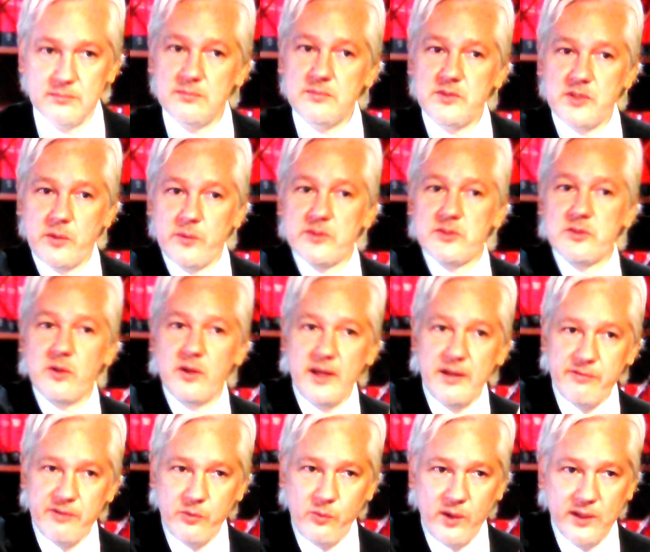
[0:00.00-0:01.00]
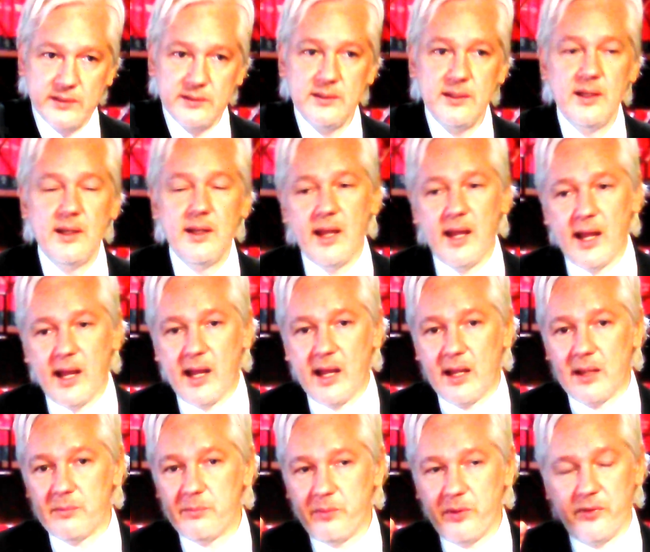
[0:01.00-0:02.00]
Hmm? So it's not everyone,
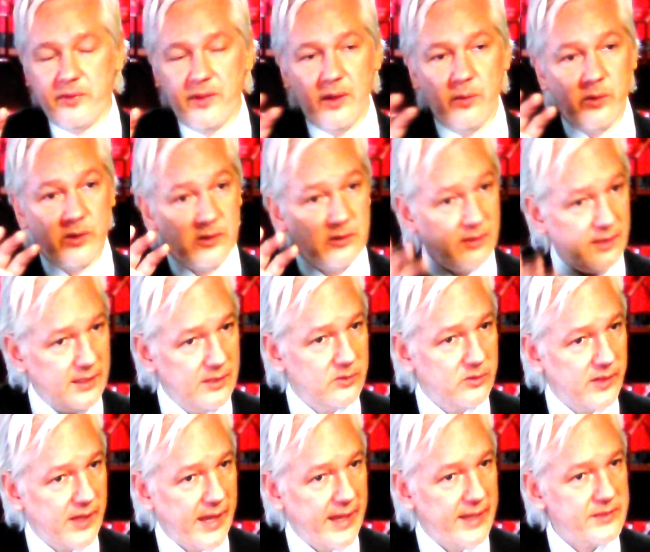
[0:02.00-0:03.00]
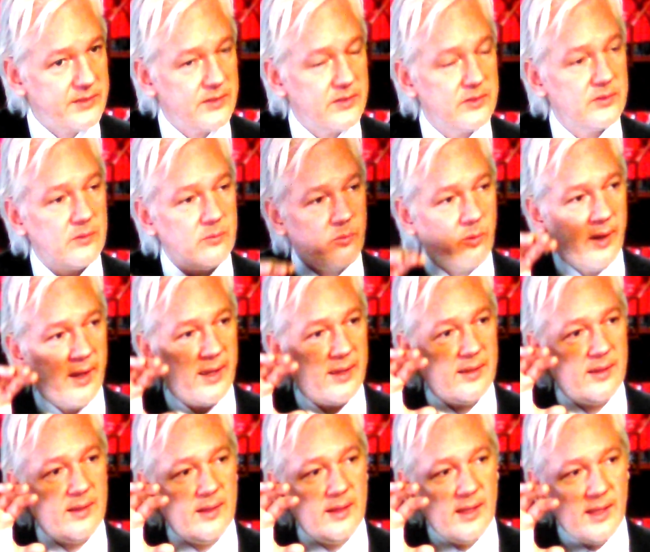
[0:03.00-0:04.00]
uh, but there were critical cases
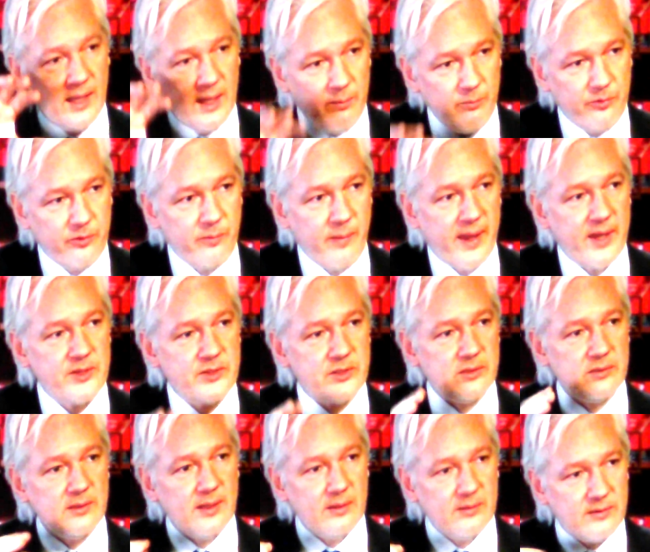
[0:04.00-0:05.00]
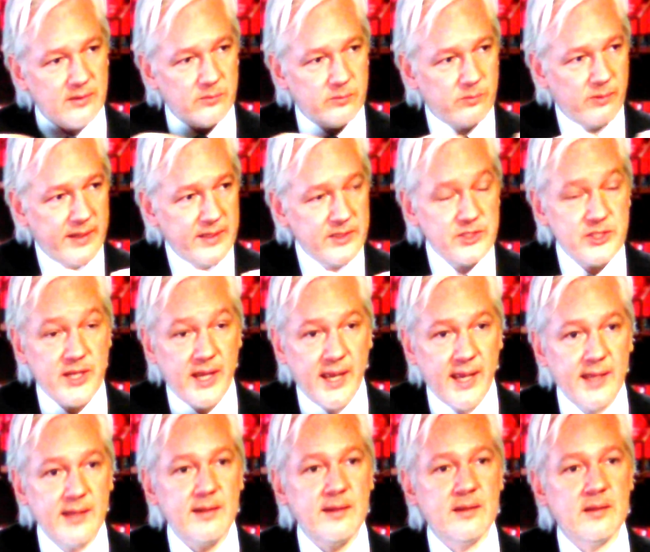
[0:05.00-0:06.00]
where information that we
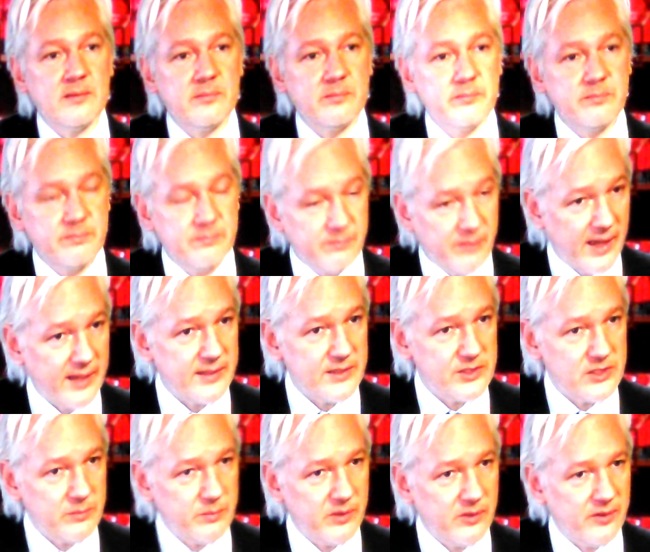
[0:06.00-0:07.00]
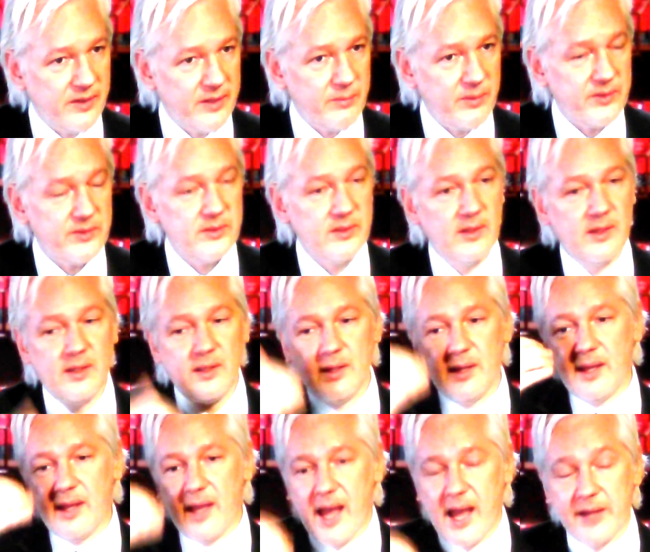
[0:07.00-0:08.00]
shared in a partnership agreement
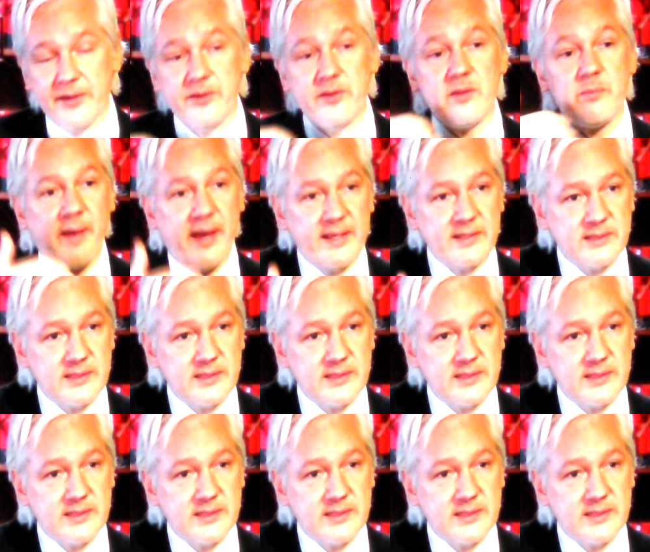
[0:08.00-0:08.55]
under the